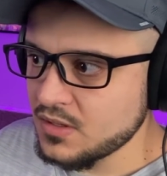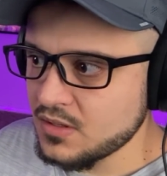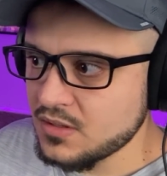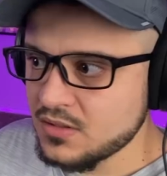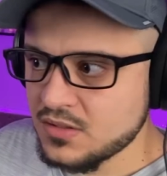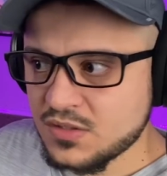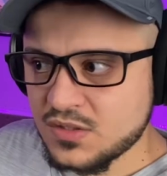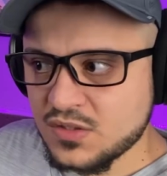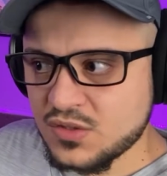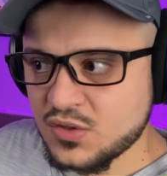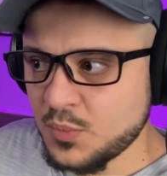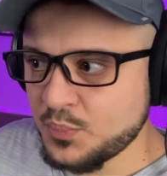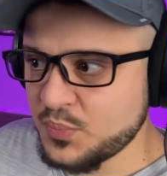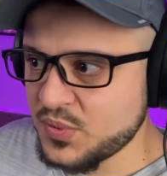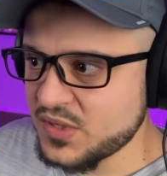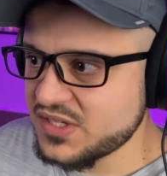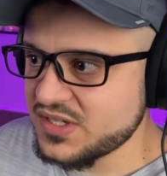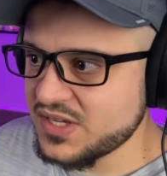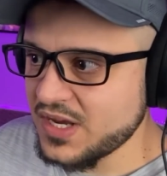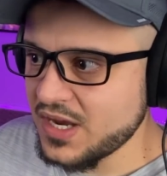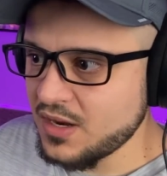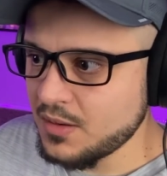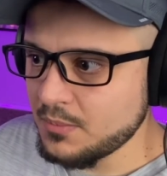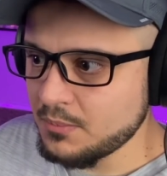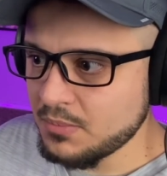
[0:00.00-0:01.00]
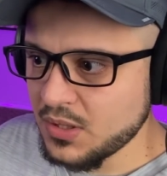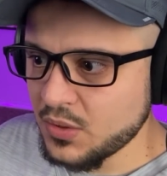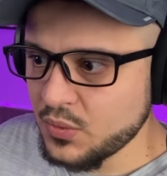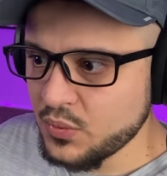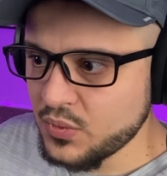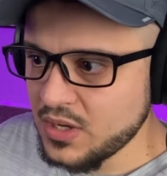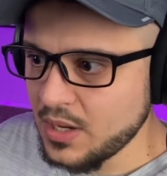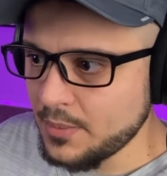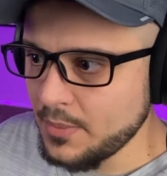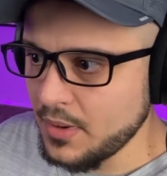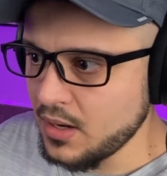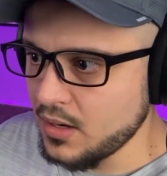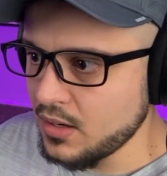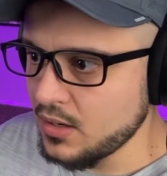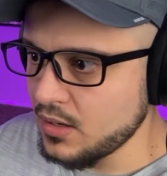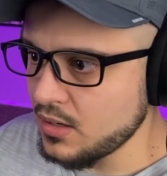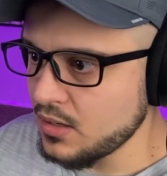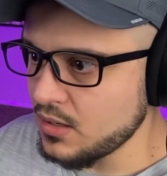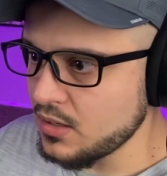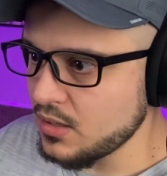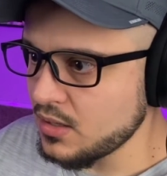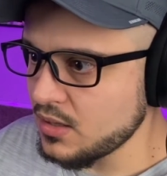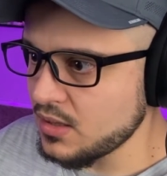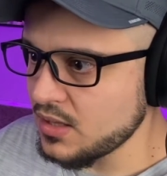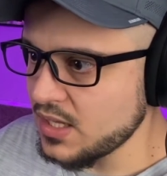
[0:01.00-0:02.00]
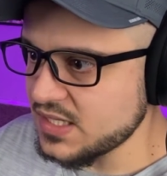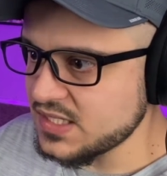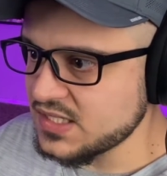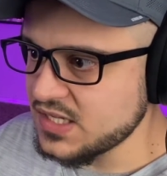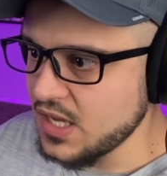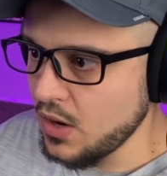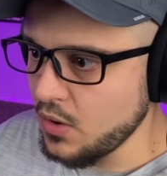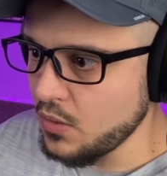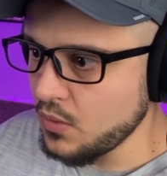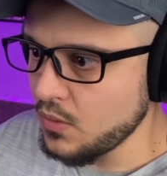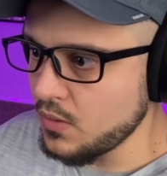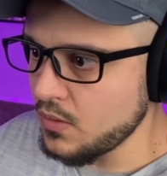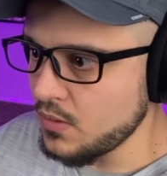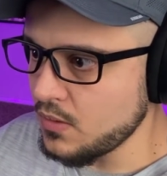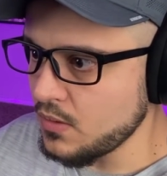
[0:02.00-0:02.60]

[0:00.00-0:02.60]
Super Saiyan Blue, come on, let's go.